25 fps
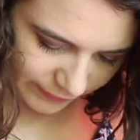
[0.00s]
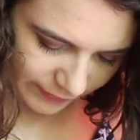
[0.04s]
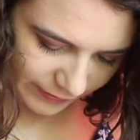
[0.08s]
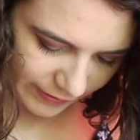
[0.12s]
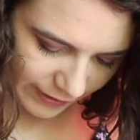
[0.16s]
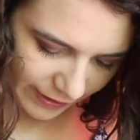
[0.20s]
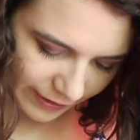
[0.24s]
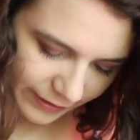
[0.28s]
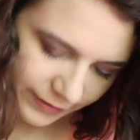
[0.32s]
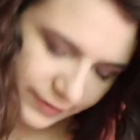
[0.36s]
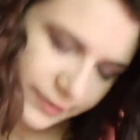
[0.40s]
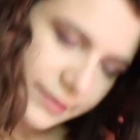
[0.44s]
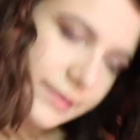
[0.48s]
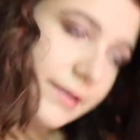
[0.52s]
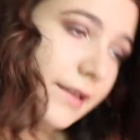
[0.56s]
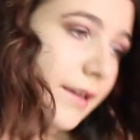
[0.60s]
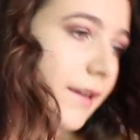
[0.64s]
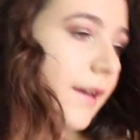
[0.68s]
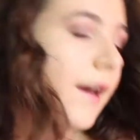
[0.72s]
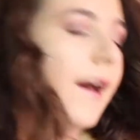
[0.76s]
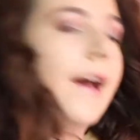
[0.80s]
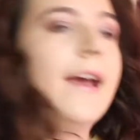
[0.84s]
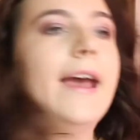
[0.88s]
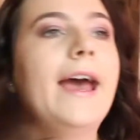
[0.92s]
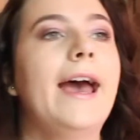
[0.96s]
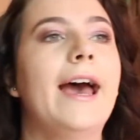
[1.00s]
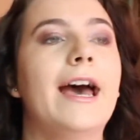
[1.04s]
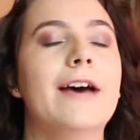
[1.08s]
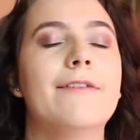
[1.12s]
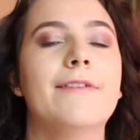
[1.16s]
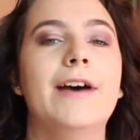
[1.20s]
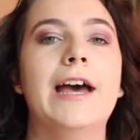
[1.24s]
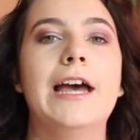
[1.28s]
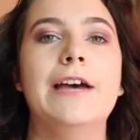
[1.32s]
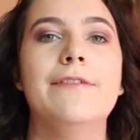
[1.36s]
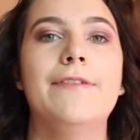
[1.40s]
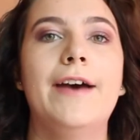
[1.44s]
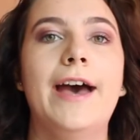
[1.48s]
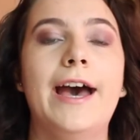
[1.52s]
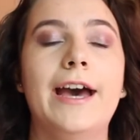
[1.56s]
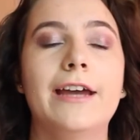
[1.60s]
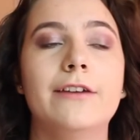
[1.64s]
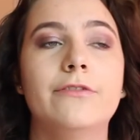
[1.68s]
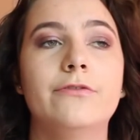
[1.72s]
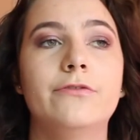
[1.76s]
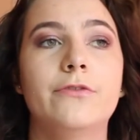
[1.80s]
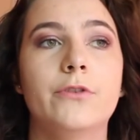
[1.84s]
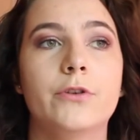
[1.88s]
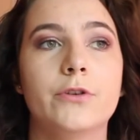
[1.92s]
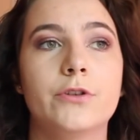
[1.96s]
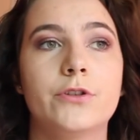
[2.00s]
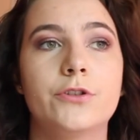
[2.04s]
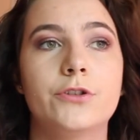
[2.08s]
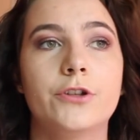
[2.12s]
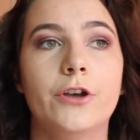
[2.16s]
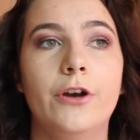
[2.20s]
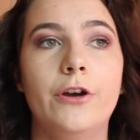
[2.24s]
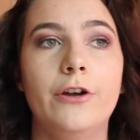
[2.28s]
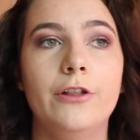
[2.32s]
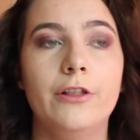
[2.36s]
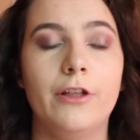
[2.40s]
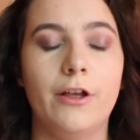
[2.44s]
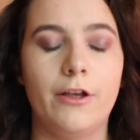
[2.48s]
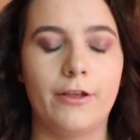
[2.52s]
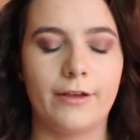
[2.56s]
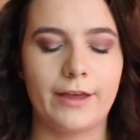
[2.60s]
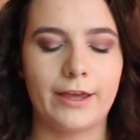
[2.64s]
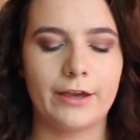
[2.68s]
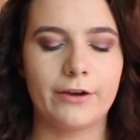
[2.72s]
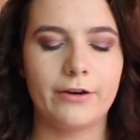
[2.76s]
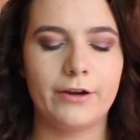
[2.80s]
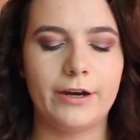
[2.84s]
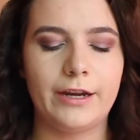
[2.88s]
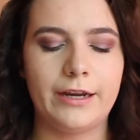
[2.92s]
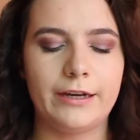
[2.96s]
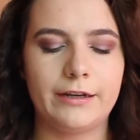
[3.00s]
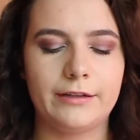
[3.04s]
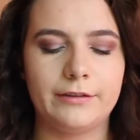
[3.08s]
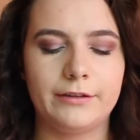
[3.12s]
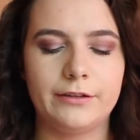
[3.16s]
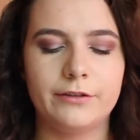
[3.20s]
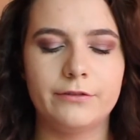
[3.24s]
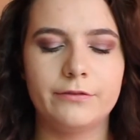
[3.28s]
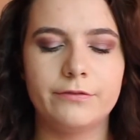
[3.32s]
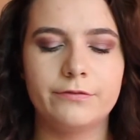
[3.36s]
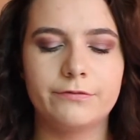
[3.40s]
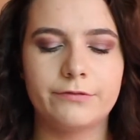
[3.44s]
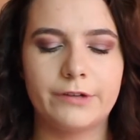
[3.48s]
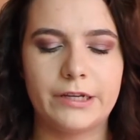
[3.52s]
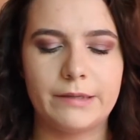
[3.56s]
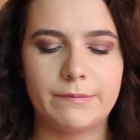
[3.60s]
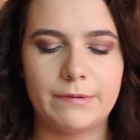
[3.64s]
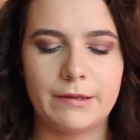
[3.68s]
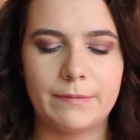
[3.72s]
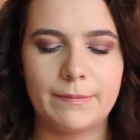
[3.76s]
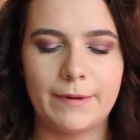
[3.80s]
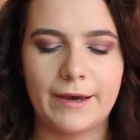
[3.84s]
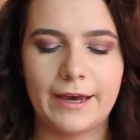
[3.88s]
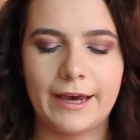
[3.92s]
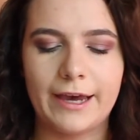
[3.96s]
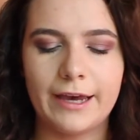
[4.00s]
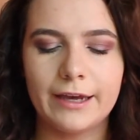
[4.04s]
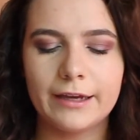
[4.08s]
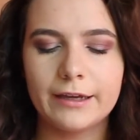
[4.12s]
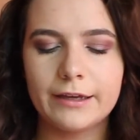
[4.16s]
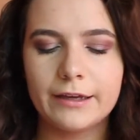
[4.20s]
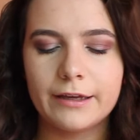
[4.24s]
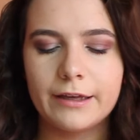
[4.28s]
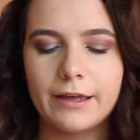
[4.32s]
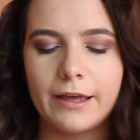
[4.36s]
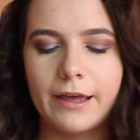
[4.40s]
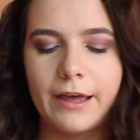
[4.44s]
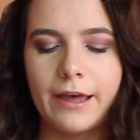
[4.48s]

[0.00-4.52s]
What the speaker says: The next thing I've had for so long, I got it in a little freebie pack,